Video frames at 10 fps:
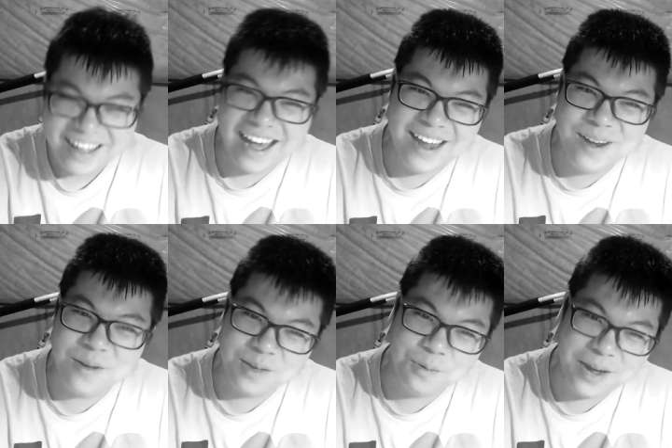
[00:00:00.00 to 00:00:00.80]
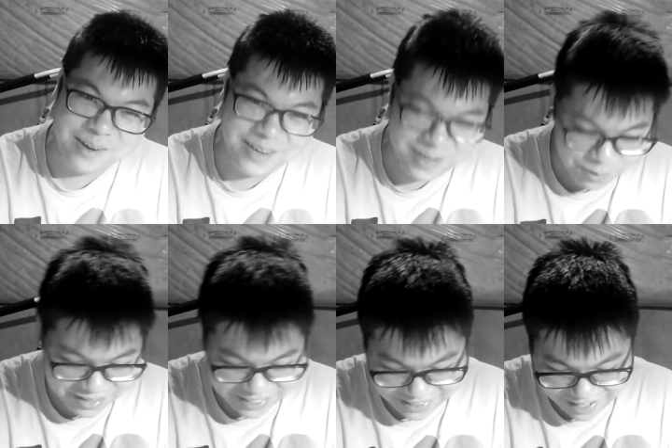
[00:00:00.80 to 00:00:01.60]
I know the way to deal
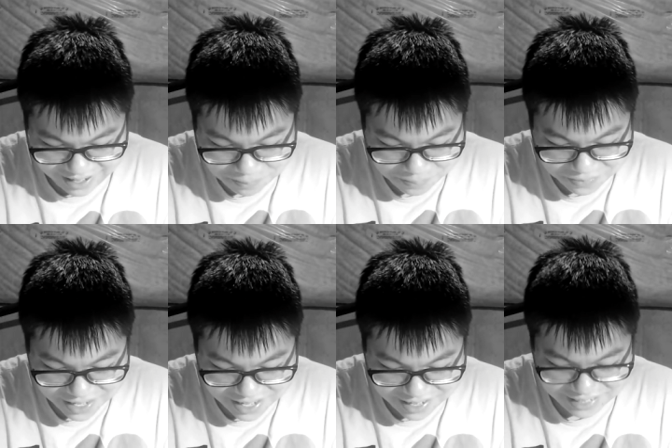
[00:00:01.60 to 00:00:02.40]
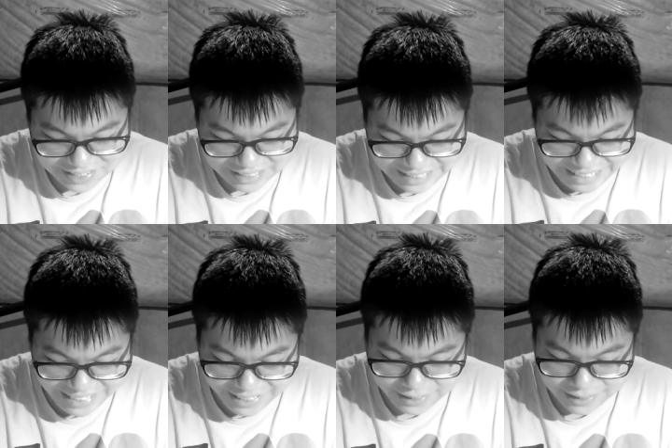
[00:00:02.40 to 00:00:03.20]
with this guy. It's
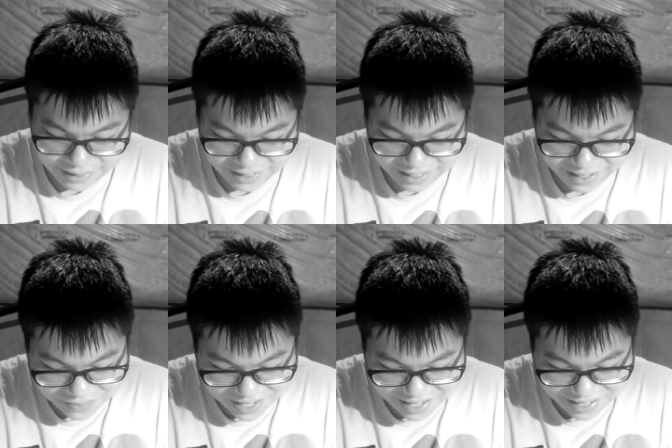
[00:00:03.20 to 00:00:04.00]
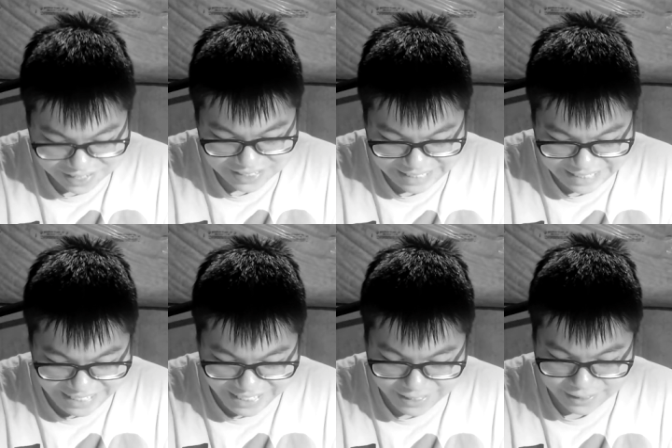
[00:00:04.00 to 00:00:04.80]
easy. It's
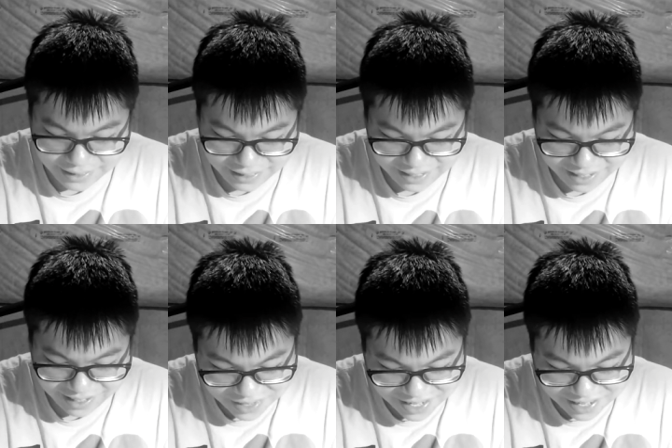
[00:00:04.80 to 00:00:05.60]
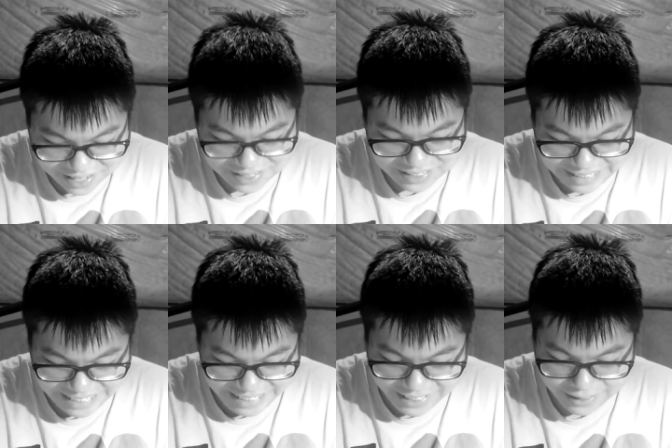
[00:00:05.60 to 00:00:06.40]
easy. It's
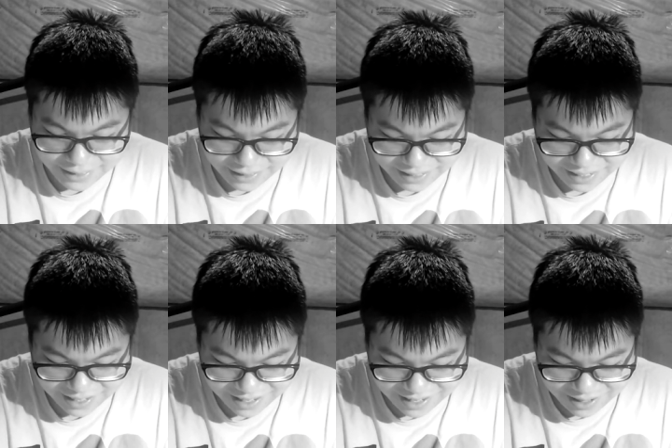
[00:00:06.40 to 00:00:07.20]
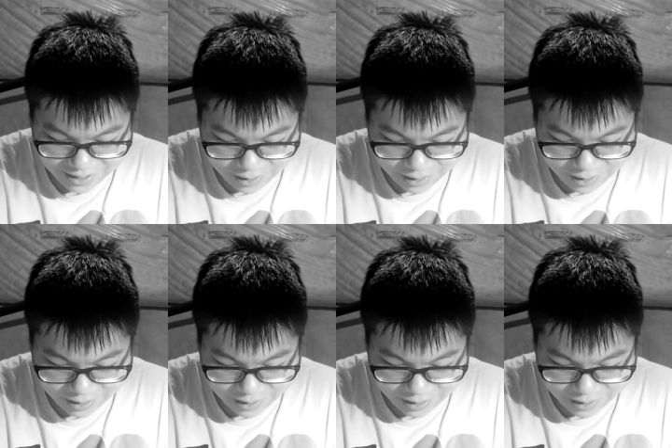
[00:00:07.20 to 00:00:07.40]
easy.